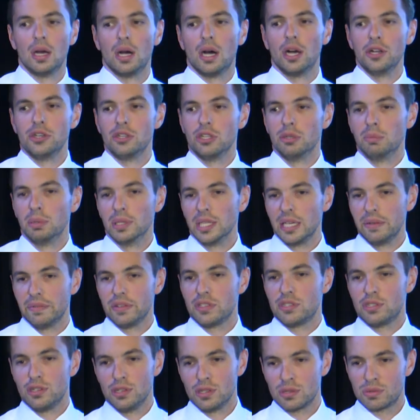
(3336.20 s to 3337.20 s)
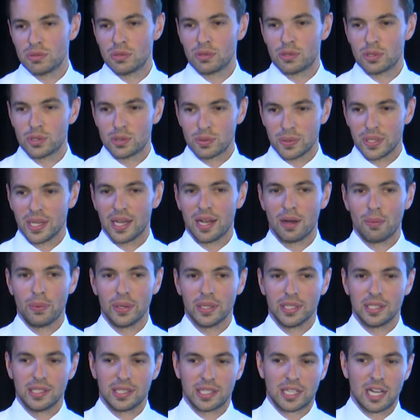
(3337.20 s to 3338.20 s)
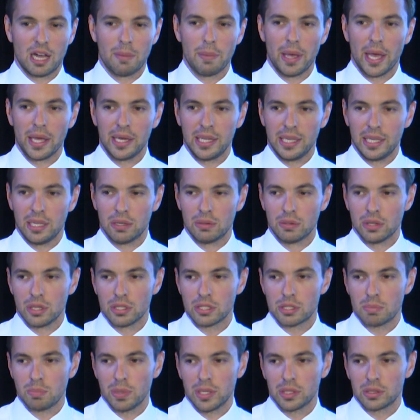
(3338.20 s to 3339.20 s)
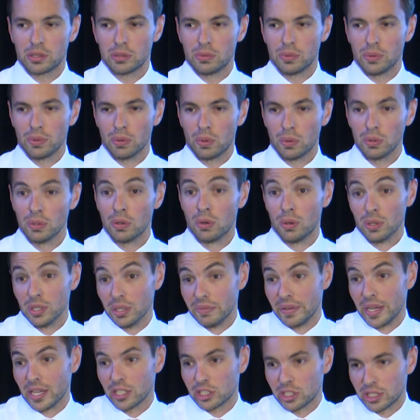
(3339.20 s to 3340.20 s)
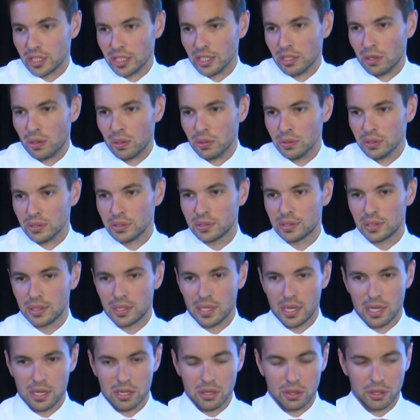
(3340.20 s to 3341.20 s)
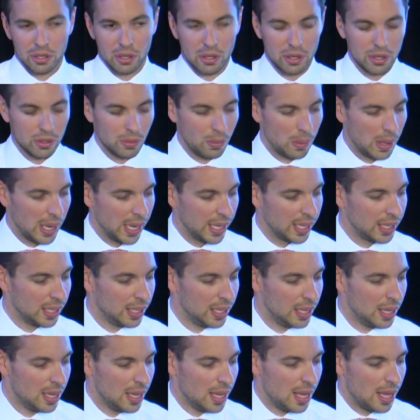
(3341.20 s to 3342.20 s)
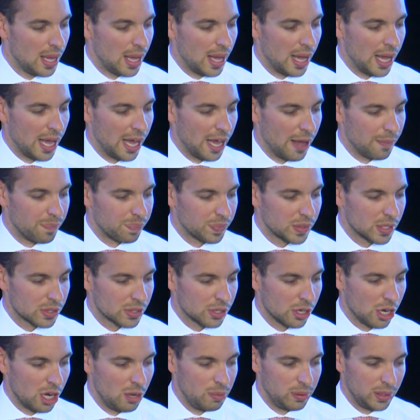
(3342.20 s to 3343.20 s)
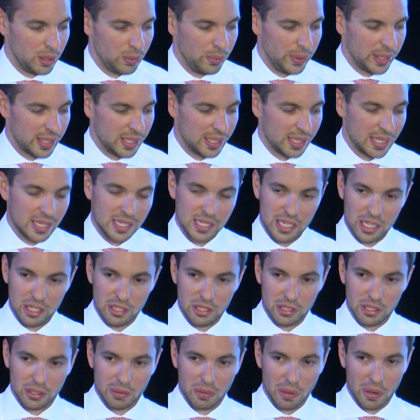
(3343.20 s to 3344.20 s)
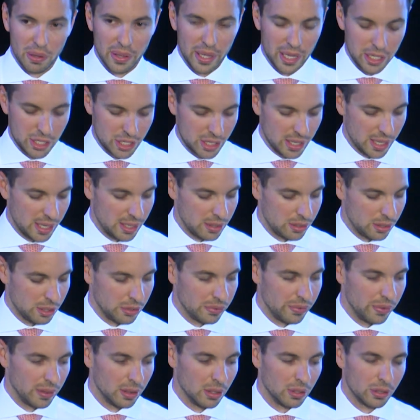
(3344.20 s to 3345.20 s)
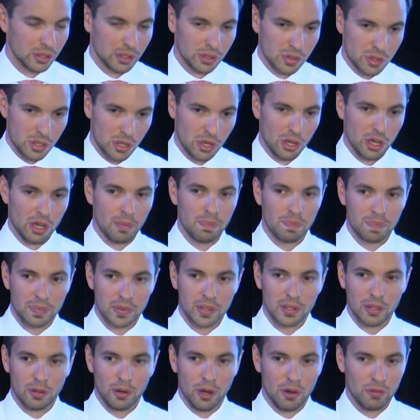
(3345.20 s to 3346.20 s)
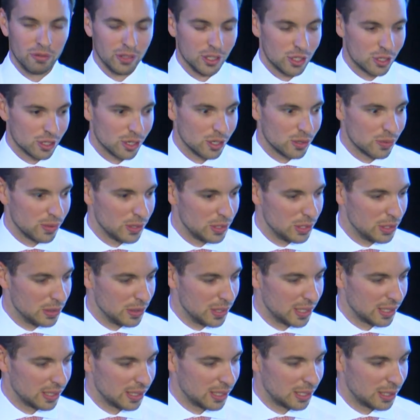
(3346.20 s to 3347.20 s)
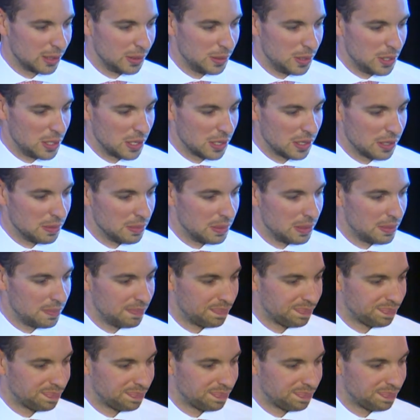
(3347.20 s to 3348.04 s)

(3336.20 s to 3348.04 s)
I do believe it's useful because we are willing to come out here and speak to all of our shareholders and not hide away. So hopefully we can continue to grow that chart over the longer term. It hopefully shows we're doing a good job.